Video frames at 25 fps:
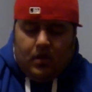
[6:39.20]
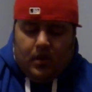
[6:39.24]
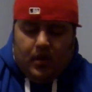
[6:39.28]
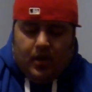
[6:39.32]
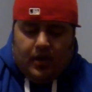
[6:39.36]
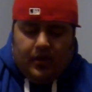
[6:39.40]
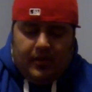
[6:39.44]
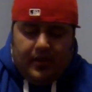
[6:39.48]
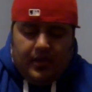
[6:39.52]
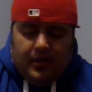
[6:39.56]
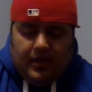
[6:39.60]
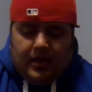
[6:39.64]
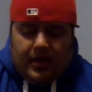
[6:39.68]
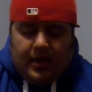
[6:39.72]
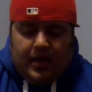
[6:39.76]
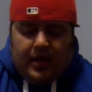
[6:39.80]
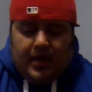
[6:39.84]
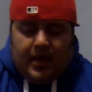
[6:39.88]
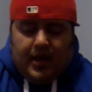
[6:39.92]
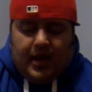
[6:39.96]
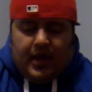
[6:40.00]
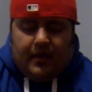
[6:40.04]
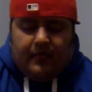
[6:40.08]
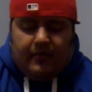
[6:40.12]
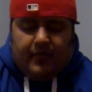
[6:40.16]
And then I
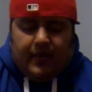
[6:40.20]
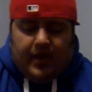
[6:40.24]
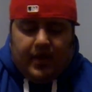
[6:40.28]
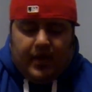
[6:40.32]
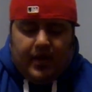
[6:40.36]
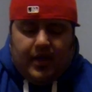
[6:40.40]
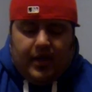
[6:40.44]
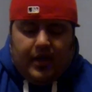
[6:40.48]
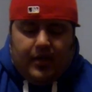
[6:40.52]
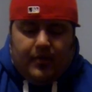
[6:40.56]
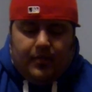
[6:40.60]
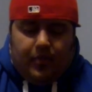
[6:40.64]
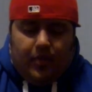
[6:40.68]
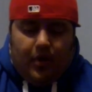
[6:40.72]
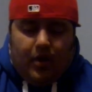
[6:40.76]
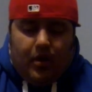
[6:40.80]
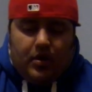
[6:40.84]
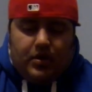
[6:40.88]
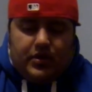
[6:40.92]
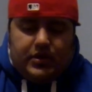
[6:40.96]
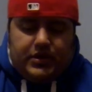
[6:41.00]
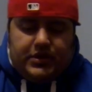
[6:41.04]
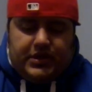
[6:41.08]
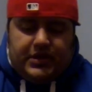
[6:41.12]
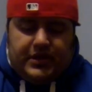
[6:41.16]
have a
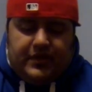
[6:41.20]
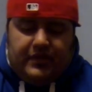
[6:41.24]
Prodigy